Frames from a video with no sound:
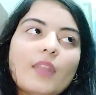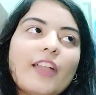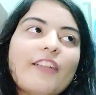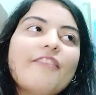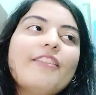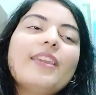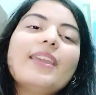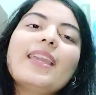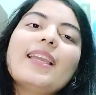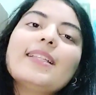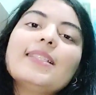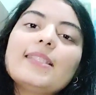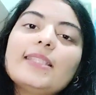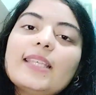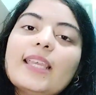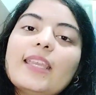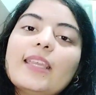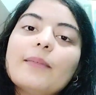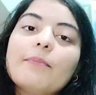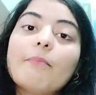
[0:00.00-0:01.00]
we can
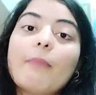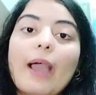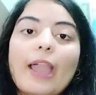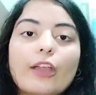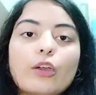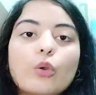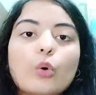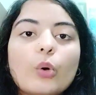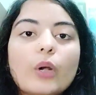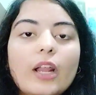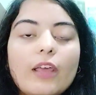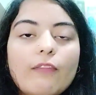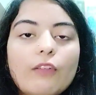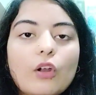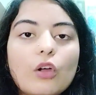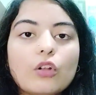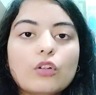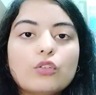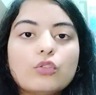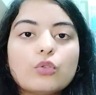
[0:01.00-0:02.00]
say in micro
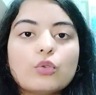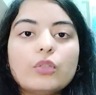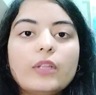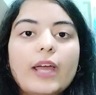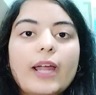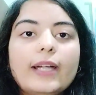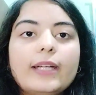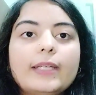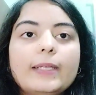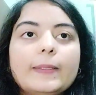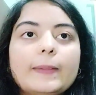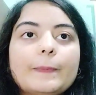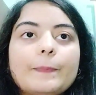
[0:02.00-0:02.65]
level also that